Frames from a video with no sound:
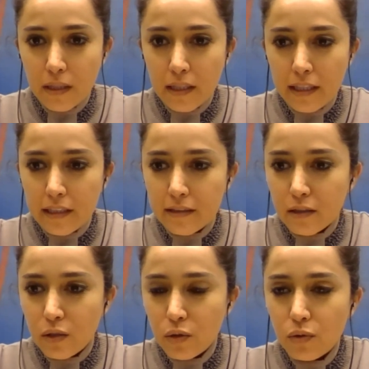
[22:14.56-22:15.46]
please
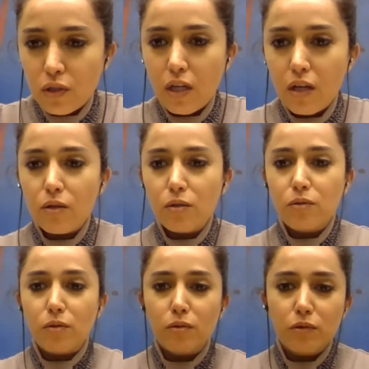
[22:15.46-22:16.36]
do
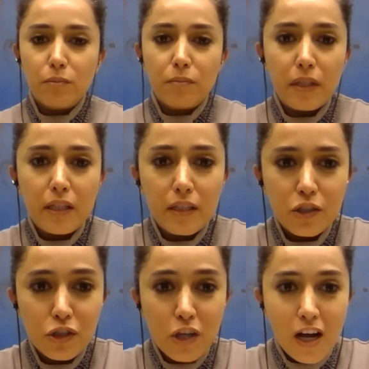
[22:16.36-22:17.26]
so, don't be
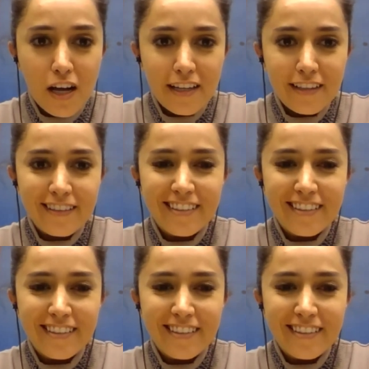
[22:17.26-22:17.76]
shy.